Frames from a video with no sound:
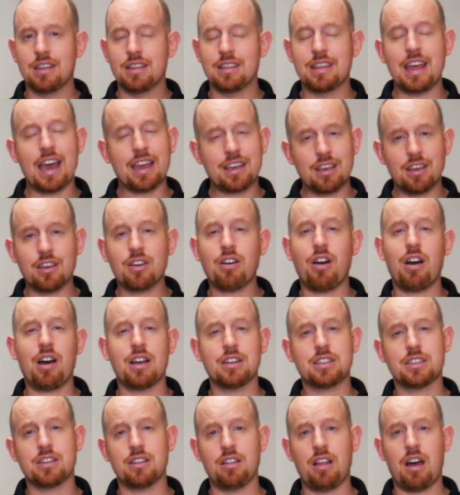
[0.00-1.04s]
that could
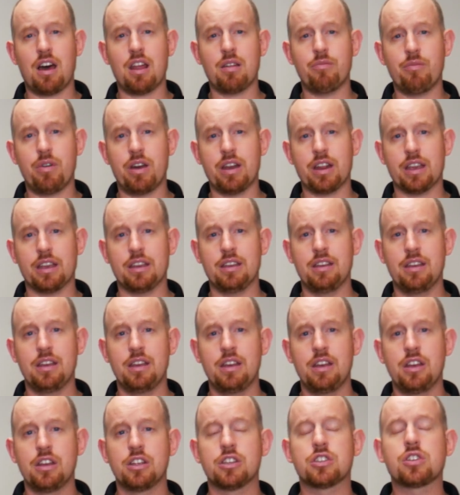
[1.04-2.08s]
cost a lot of money.
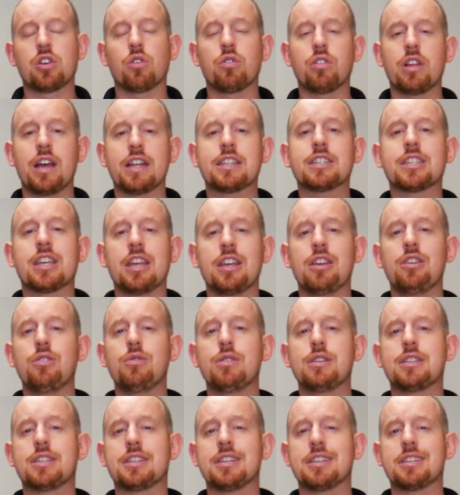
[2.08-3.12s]
So let's get you
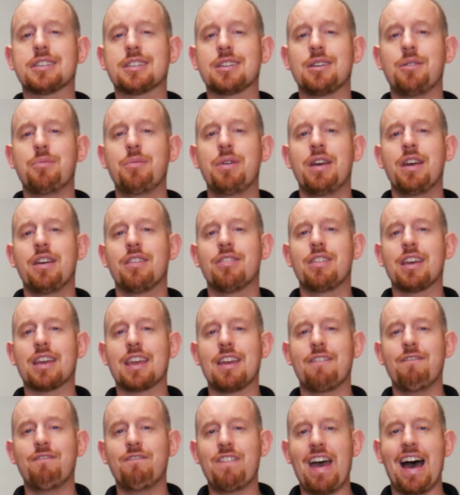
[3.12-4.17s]
a system that
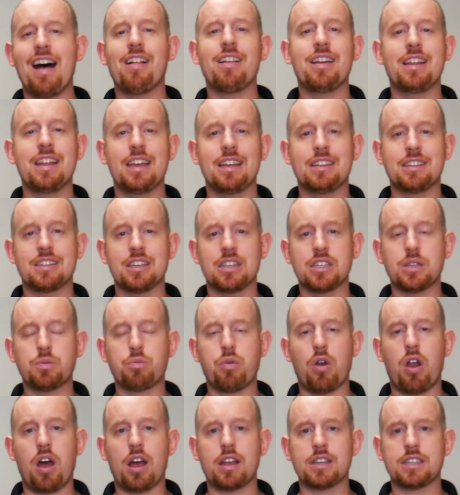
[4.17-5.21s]
can validate this
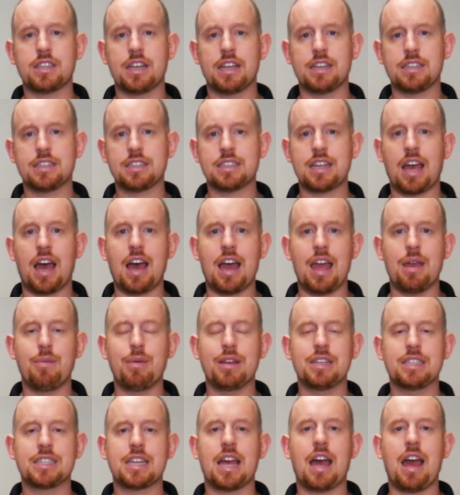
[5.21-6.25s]
process time
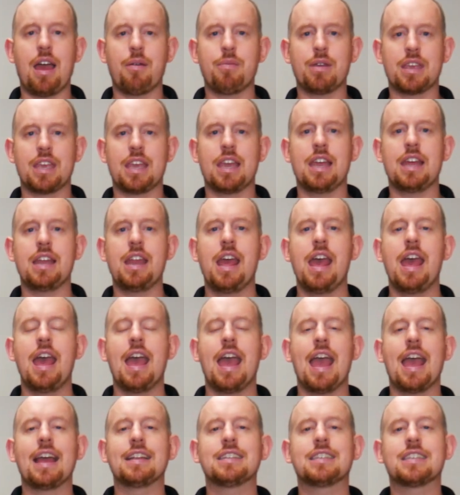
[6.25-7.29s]
and time again
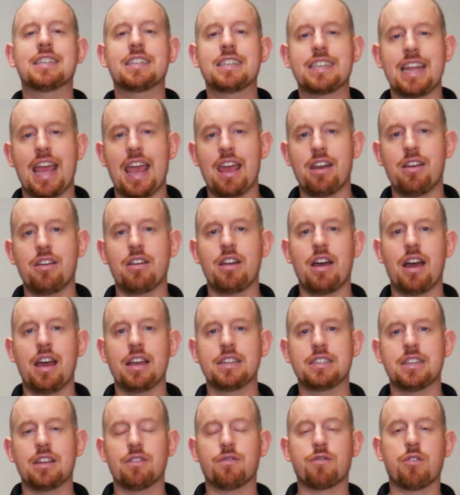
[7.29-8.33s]
and
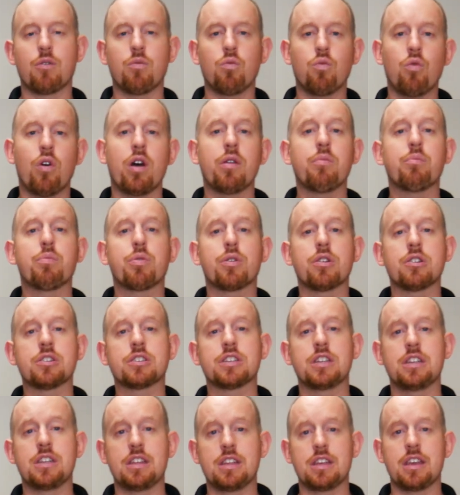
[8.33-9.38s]
standardize it from one
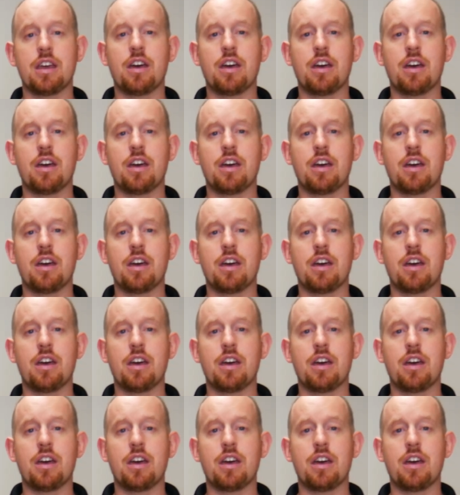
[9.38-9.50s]
person to the